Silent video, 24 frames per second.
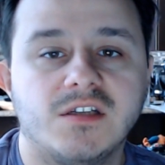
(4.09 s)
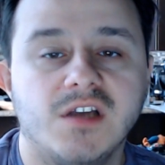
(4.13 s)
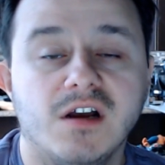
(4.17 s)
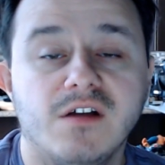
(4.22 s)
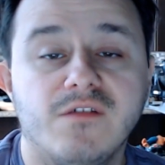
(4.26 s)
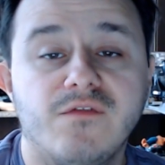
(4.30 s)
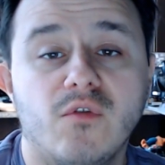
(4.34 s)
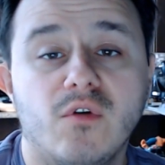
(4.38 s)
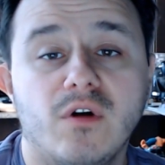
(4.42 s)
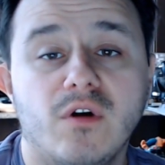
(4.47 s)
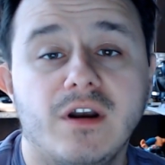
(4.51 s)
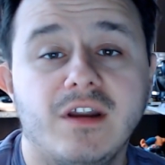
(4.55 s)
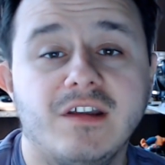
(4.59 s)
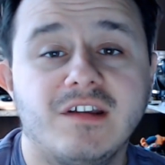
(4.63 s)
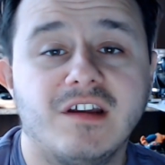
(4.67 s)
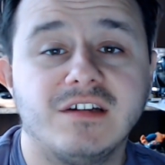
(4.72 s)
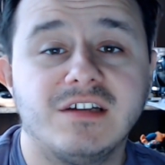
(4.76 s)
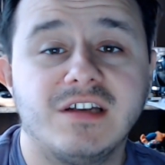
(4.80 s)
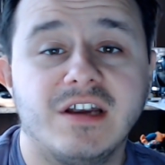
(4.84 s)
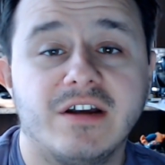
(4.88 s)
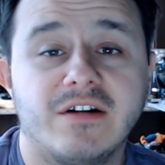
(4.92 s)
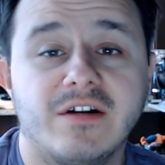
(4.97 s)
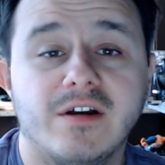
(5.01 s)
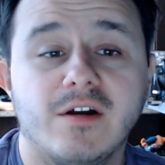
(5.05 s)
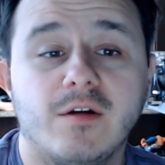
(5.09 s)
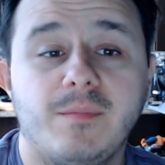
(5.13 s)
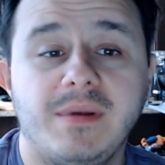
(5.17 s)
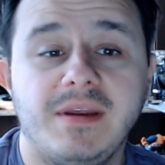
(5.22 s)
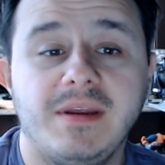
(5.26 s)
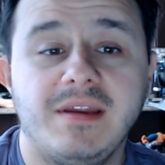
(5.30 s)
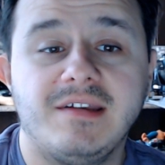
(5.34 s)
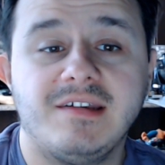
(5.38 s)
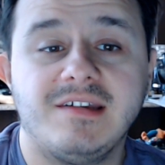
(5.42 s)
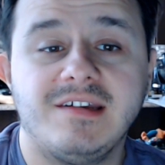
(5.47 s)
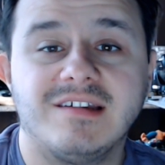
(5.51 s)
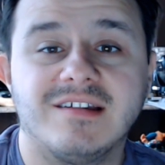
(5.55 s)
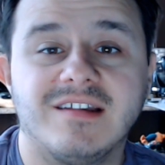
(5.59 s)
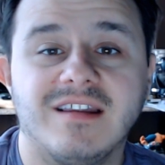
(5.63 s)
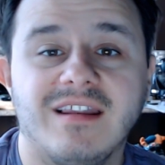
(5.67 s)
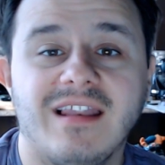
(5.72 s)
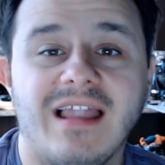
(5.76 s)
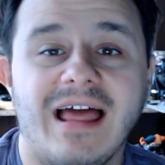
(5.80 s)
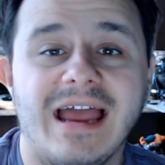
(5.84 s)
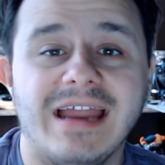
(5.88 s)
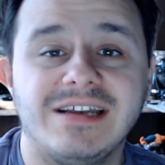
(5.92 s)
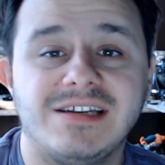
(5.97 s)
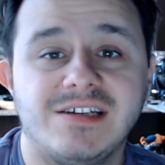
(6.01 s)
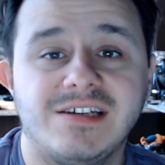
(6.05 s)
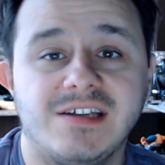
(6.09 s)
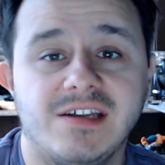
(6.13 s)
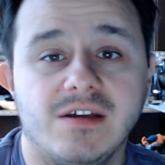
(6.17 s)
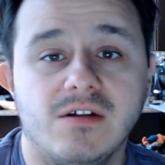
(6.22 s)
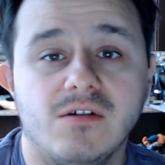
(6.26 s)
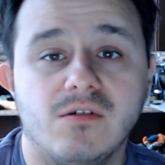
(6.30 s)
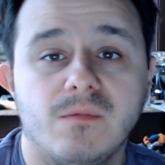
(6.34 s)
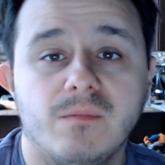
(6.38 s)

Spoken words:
Ford and his Ontario PCs lied to you.